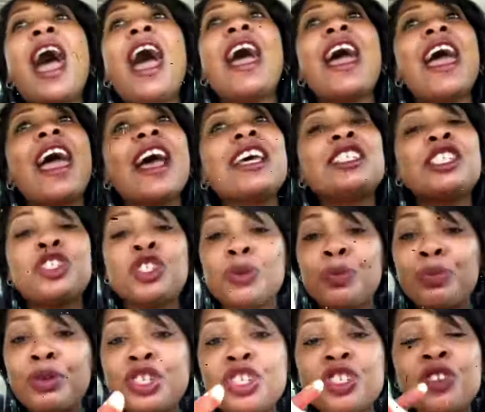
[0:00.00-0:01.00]
i ask that you
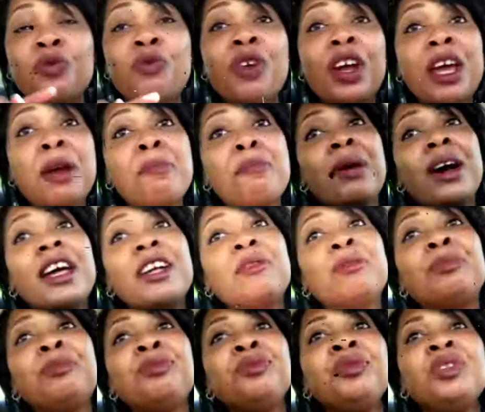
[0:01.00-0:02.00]
push the red
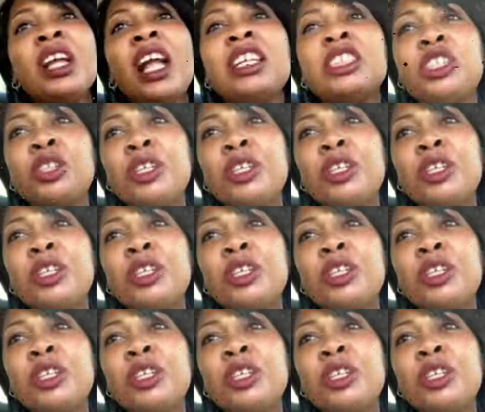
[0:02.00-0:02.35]
button so